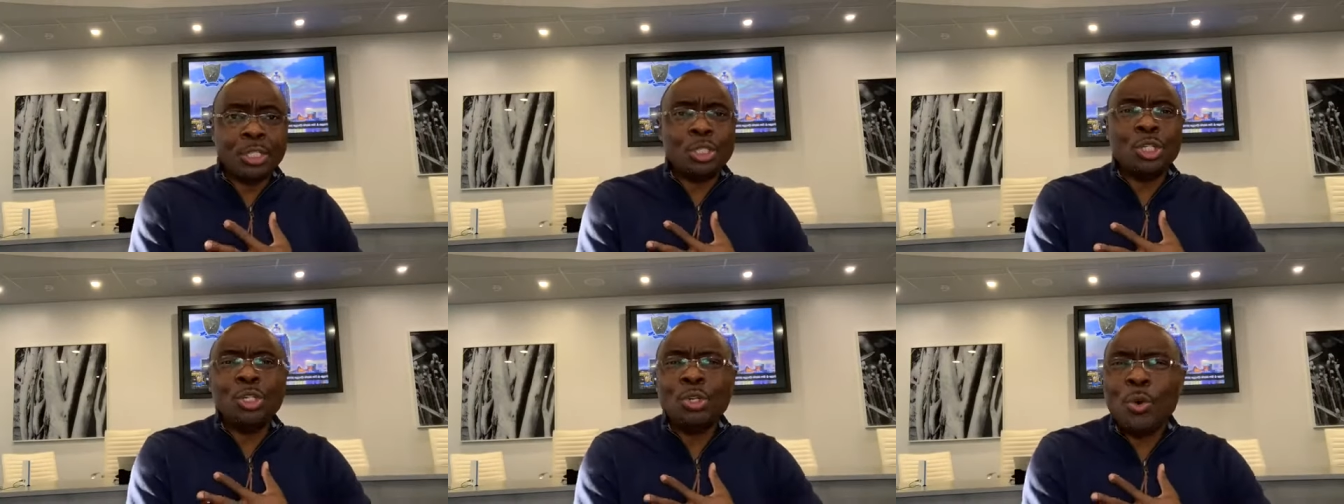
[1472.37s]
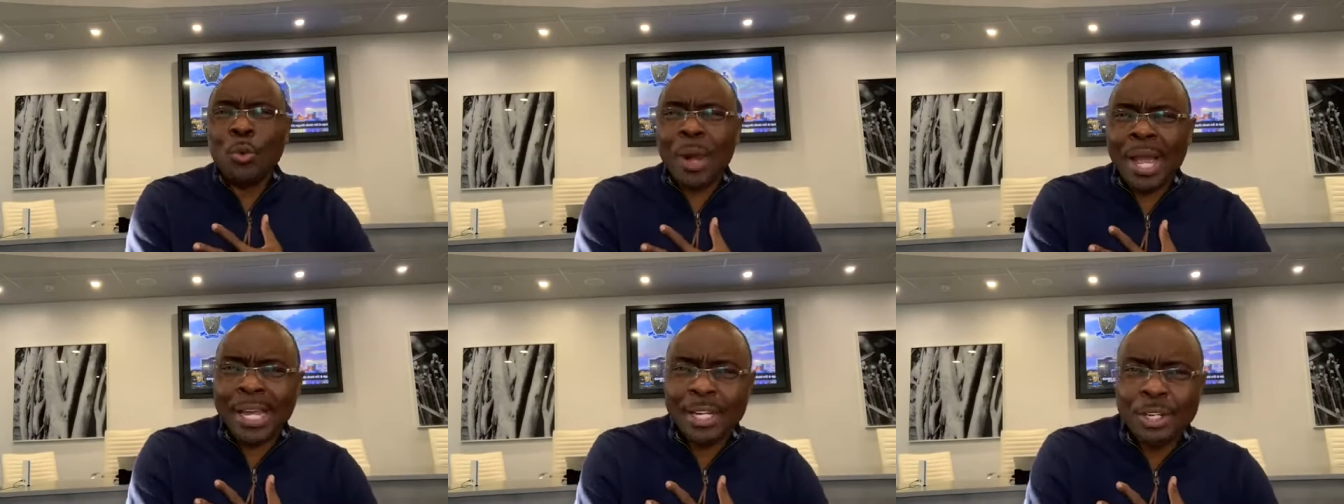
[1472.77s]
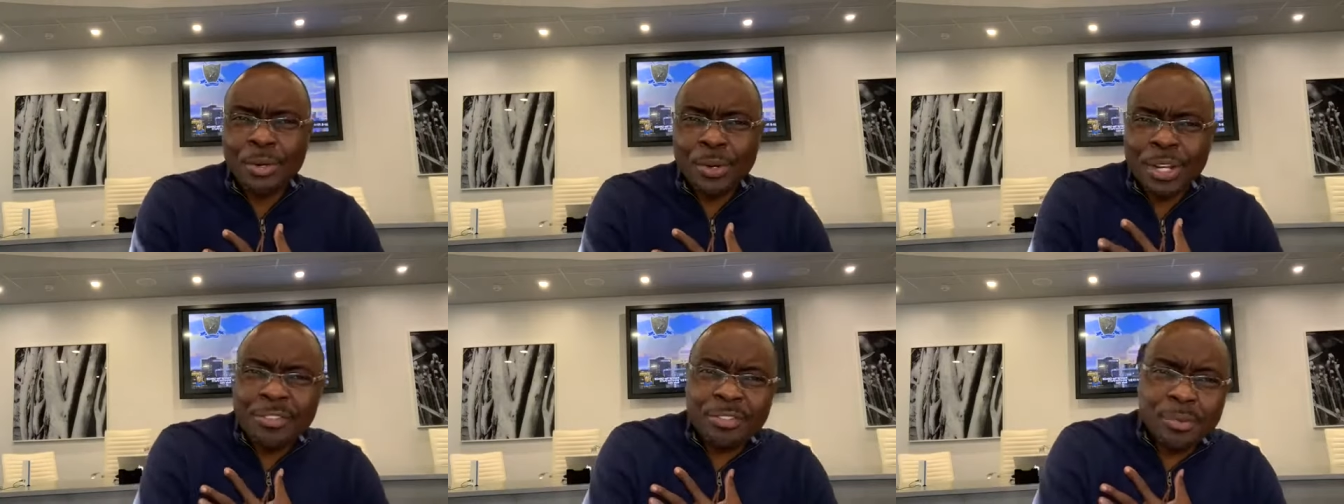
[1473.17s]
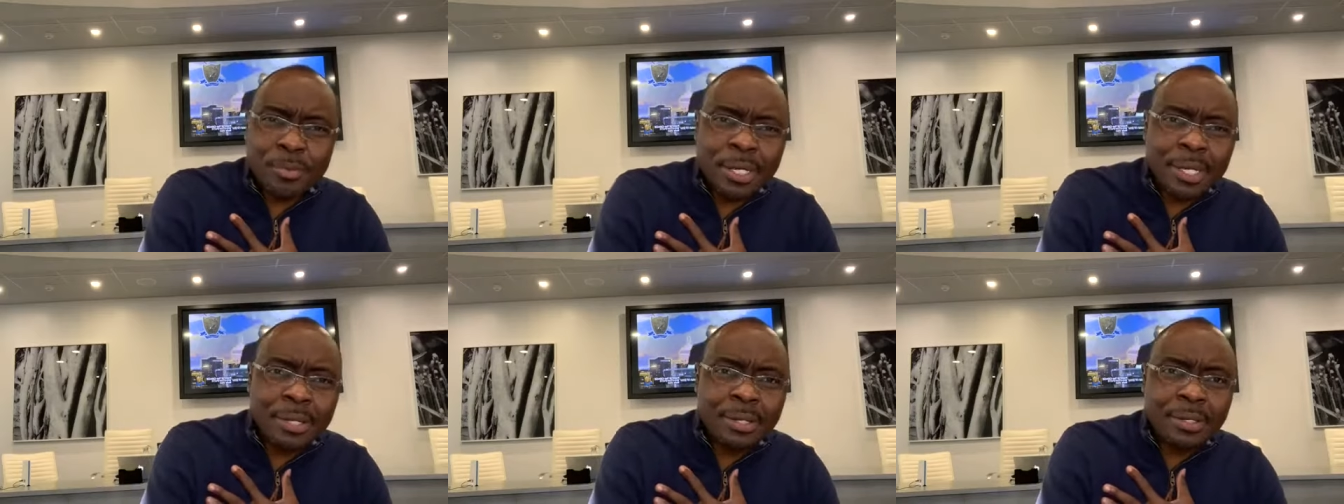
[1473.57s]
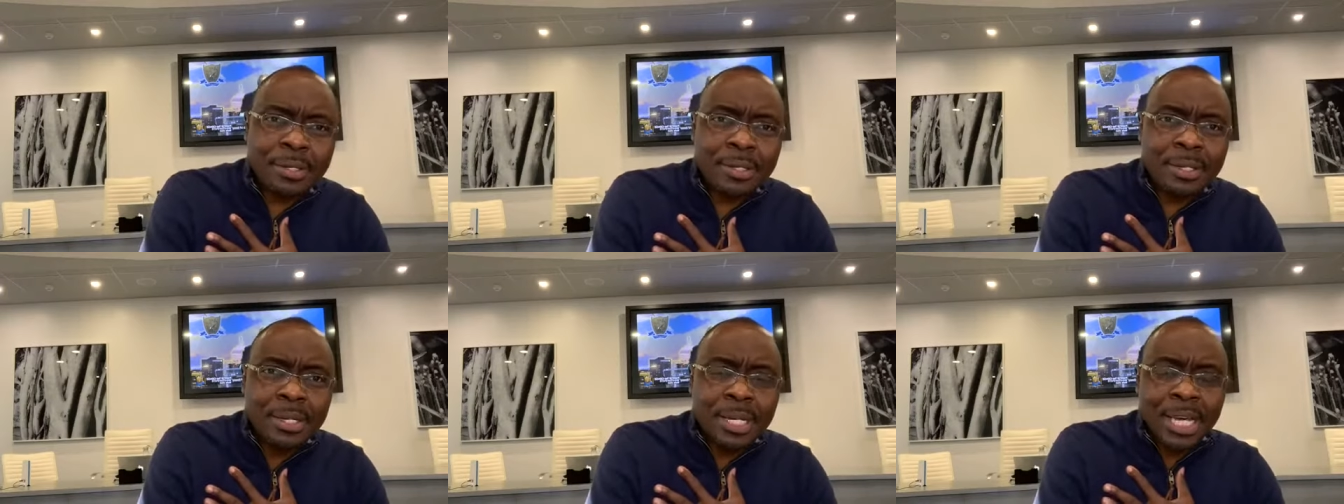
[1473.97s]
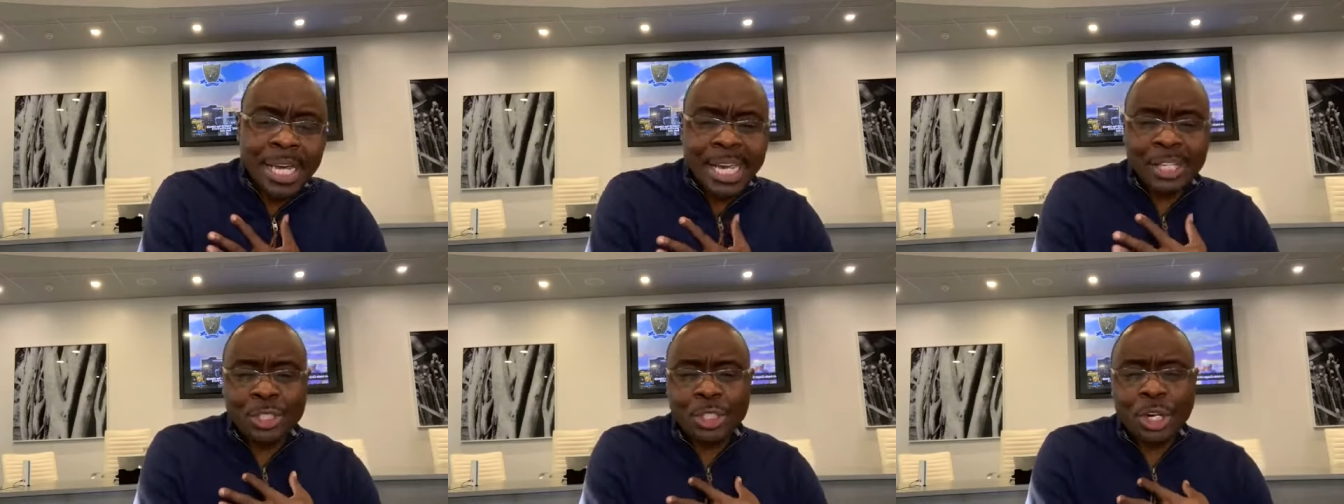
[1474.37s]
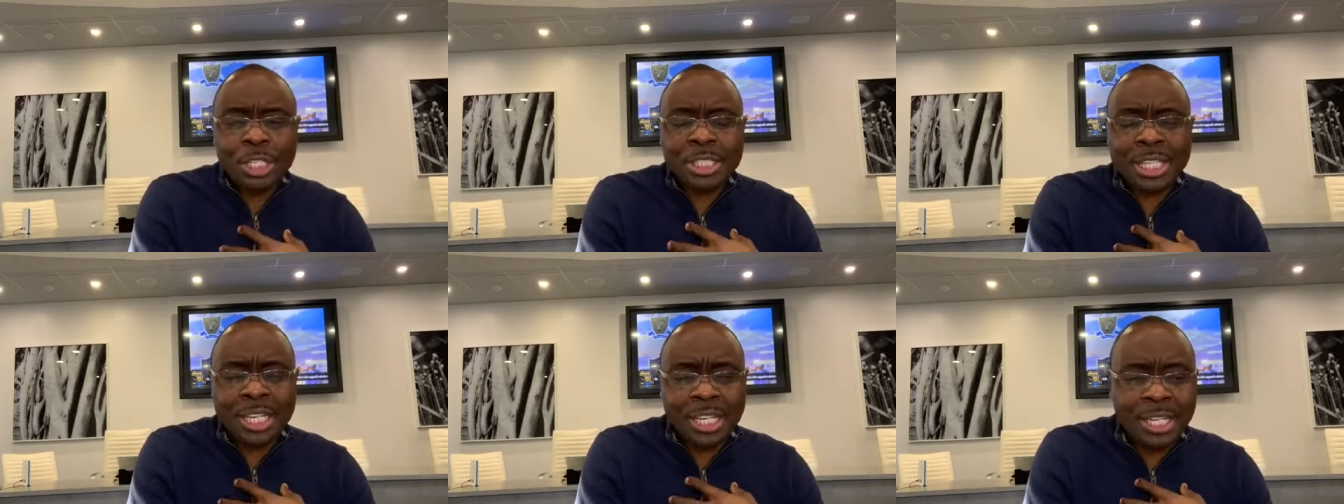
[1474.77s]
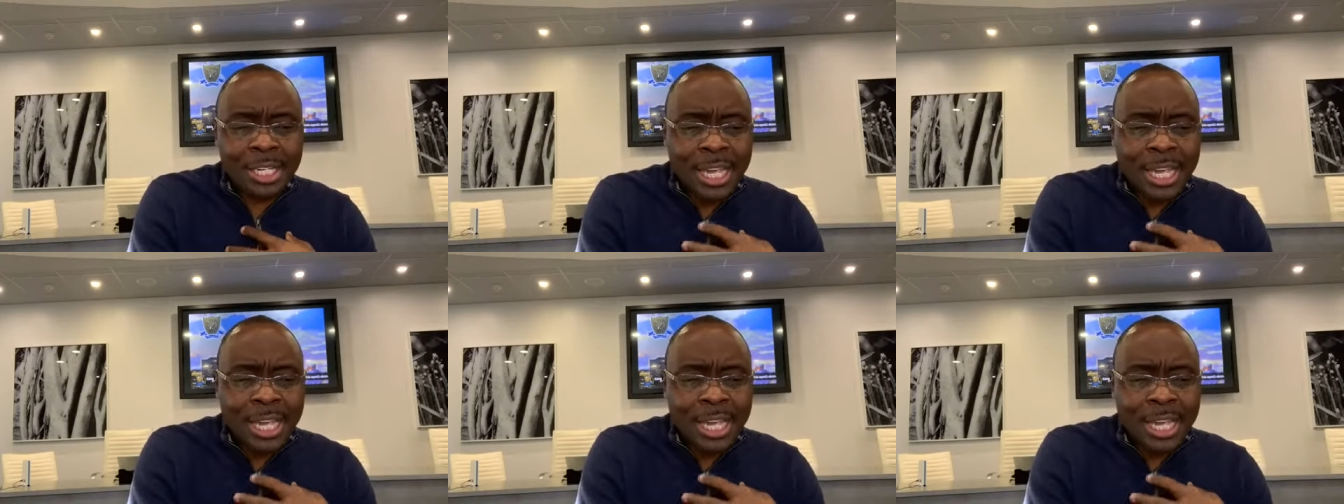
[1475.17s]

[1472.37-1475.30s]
Do you know why it grieved me? It just